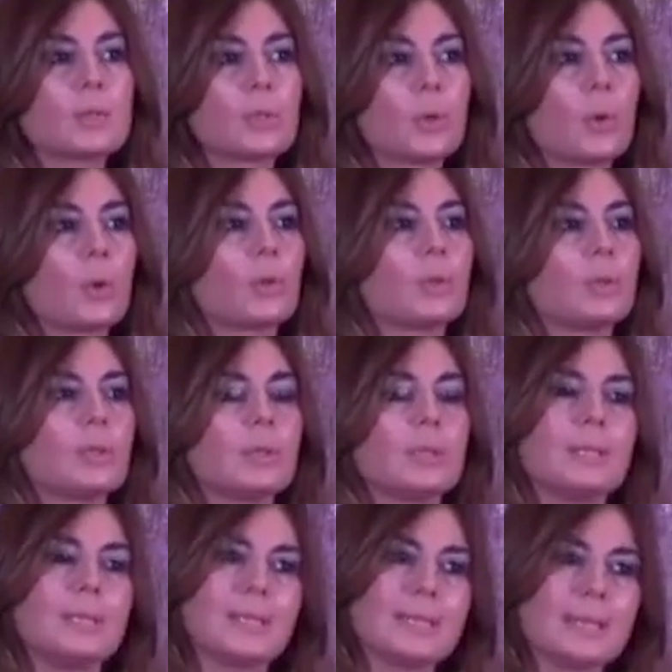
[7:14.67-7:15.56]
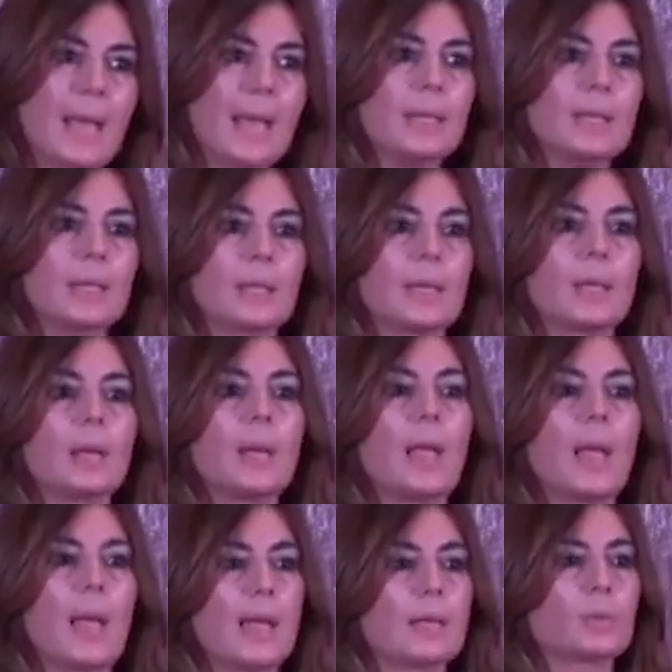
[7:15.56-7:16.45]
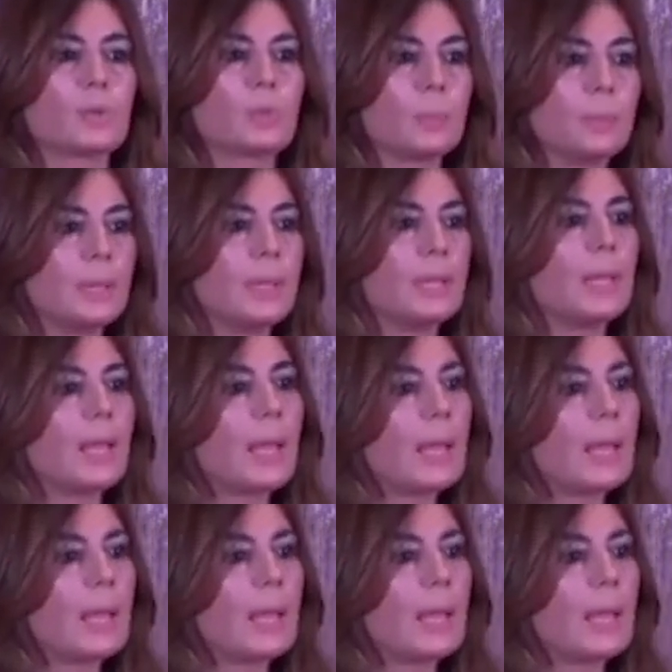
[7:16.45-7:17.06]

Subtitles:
so the designer has to be